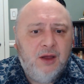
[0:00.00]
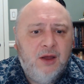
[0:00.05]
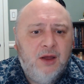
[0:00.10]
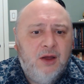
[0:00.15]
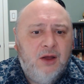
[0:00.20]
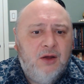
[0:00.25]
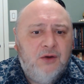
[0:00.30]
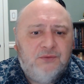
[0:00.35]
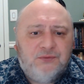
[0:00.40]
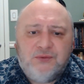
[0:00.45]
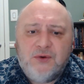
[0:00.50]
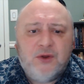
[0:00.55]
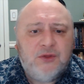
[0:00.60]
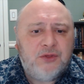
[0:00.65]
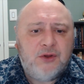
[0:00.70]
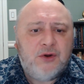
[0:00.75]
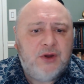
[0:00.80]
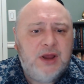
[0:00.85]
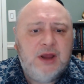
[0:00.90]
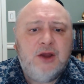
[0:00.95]
further
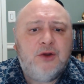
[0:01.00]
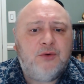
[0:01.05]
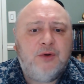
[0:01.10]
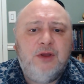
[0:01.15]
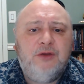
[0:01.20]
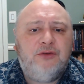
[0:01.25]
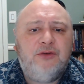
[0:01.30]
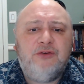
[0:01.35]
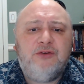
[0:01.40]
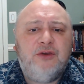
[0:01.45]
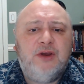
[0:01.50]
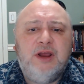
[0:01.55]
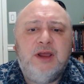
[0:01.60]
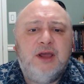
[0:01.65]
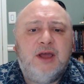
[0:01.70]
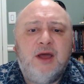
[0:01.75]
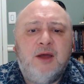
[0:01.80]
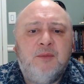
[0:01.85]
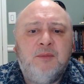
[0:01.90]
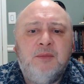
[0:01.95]
increases in
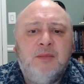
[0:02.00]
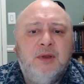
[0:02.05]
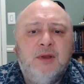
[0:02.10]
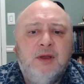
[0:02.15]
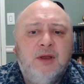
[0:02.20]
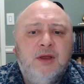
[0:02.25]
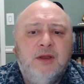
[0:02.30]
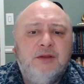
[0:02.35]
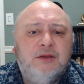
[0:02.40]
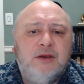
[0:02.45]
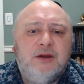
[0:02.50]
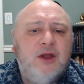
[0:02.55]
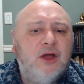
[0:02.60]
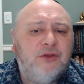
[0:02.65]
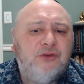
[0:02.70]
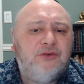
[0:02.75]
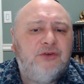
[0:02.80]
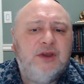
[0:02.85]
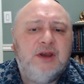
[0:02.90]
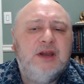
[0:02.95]
income did not
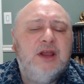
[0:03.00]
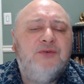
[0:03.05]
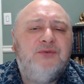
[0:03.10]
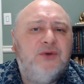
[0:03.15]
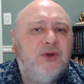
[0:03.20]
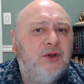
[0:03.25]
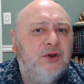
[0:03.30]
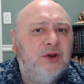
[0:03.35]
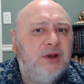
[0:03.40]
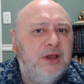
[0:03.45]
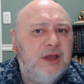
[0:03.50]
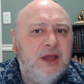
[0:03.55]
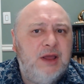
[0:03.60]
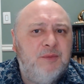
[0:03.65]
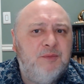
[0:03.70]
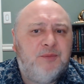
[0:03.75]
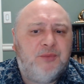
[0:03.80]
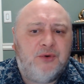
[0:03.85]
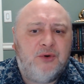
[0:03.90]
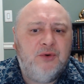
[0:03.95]
significantly
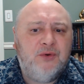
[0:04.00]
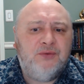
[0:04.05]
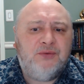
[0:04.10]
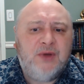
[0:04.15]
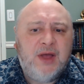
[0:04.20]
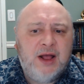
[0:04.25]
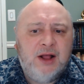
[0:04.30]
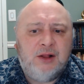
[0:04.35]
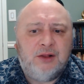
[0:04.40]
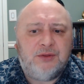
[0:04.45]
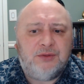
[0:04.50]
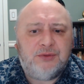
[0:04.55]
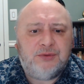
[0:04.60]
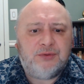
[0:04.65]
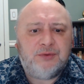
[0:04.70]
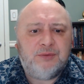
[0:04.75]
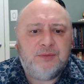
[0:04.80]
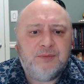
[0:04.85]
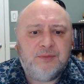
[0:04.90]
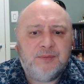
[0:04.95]
improve health.
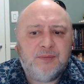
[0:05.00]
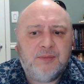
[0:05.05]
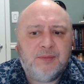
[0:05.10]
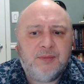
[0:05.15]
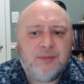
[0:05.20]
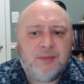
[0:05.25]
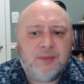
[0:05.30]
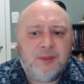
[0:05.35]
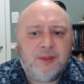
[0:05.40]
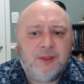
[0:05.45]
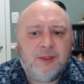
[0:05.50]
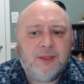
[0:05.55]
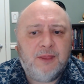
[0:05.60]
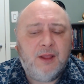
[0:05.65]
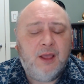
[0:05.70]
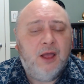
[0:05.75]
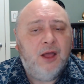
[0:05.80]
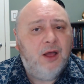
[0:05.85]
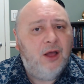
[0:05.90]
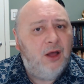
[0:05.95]

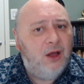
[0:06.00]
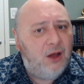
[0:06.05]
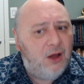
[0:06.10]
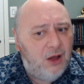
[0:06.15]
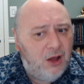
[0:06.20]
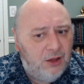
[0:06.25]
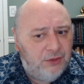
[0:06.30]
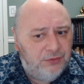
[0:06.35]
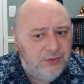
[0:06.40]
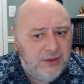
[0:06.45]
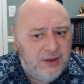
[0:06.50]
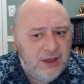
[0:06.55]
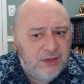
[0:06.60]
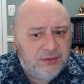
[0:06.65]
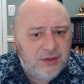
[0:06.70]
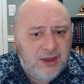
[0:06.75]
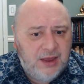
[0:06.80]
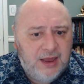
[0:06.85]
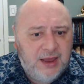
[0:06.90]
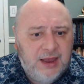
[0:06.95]
On the other
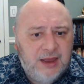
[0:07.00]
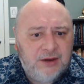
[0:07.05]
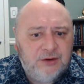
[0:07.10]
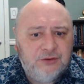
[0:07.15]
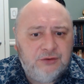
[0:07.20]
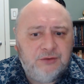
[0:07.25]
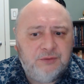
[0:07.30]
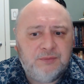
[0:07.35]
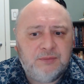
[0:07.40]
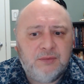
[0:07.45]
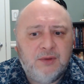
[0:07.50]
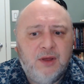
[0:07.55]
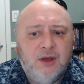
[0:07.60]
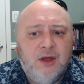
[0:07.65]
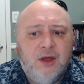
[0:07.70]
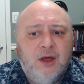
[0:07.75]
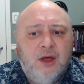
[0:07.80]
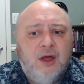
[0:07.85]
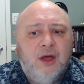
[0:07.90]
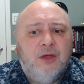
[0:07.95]
hand,
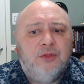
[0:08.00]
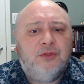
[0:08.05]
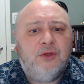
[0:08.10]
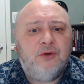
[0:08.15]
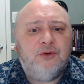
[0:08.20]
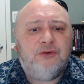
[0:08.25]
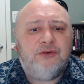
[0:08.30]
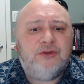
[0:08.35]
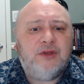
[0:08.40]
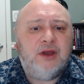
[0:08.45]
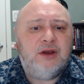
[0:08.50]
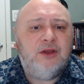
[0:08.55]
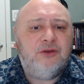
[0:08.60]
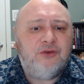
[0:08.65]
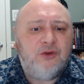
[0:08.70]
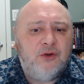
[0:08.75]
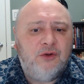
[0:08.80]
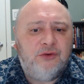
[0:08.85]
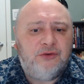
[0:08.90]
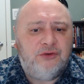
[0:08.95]
those studies
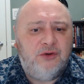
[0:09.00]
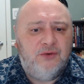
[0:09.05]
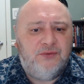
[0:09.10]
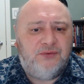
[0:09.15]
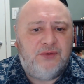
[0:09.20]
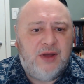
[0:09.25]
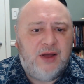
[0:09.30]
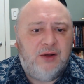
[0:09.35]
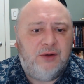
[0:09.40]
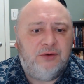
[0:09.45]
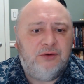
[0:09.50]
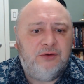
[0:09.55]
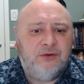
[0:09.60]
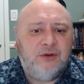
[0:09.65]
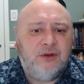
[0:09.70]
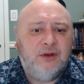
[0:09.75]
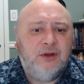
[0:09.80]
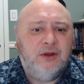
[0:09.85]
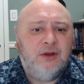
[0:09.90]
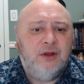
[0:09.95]
also found
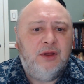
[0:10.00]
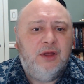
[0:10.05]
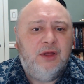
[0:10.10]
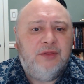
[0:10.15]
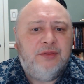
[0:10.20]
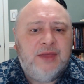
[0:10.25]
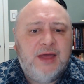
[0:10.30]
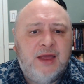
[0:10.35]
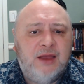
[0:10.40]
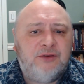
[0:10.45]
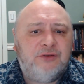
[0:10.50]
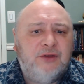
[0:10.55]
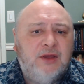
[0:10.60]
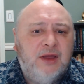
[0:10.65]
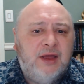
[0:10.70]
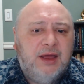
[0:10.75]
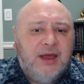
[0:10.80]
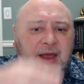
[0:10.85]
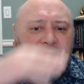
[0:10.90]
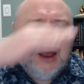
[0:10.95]
that
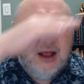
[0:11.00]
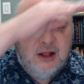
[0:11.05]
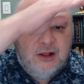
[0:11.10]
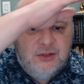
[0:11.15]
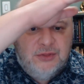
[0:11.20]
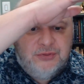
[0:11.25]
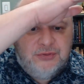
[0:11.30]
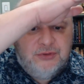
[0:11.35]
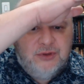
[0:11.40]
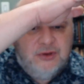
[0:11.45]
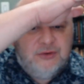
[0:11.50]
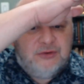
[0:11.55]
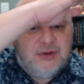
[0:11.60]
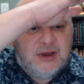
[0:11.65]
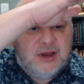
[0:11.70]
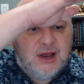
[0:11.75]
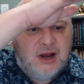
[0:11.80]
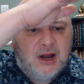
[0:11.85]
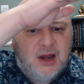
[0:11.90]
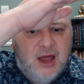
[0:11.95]
health
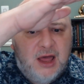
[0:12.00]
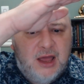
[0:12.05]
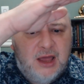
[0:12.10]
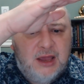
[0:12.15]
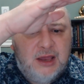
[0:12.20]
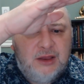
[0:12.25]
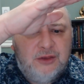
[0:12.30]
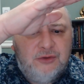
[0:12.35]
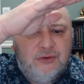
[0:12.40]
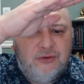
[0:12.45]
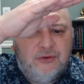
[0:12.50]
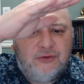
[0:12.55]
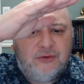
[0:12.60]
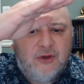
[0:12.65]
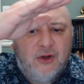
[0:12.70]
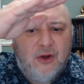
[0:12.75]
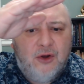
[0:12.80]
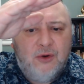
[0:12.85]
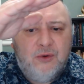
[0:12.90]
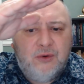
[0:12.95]
declines
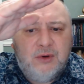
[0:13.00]
only